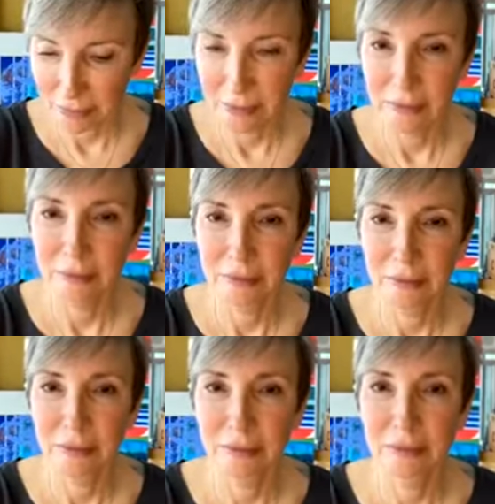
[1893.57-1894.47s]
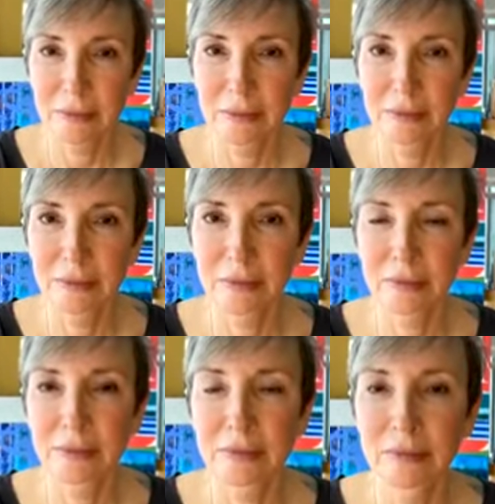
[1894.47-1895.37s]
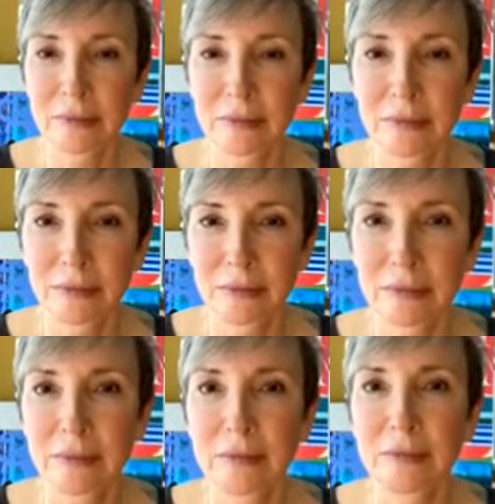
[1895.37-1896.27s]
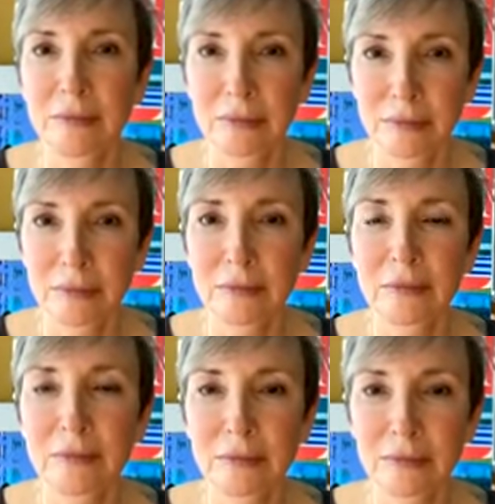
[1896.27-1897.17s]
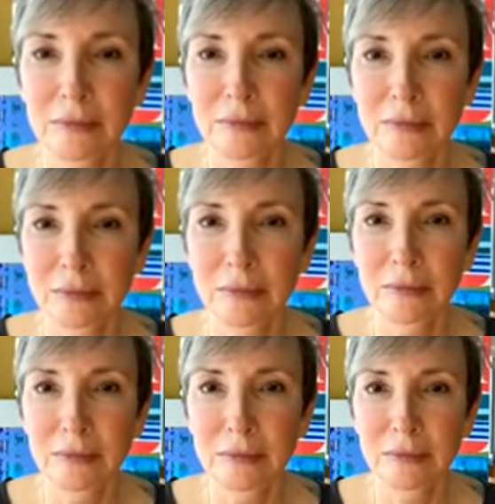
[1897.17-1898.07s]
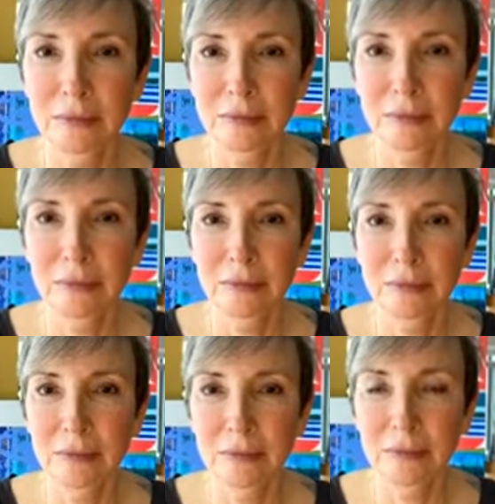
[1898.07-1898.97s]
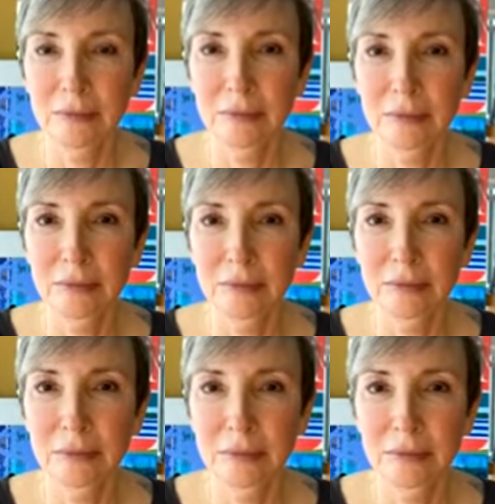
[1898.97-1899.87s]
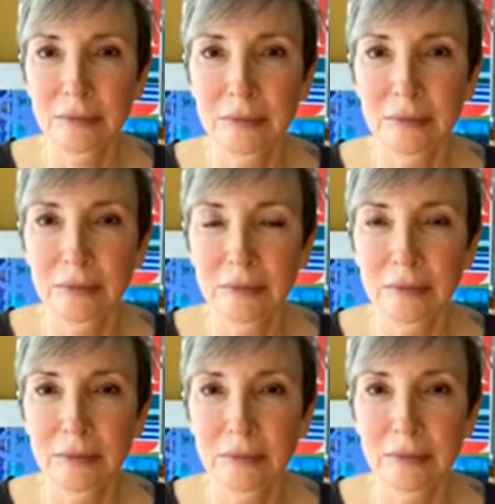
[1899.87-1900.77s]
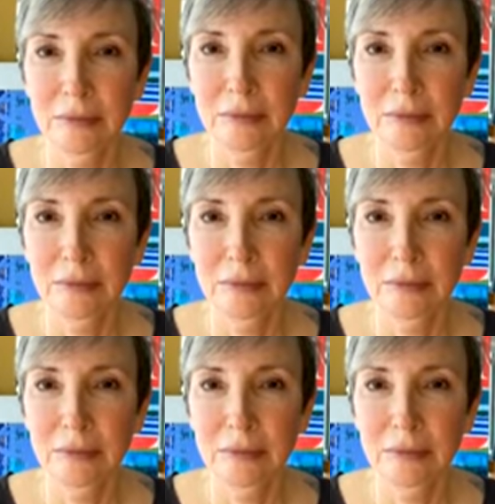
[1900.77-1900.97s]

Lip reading: (not speaking)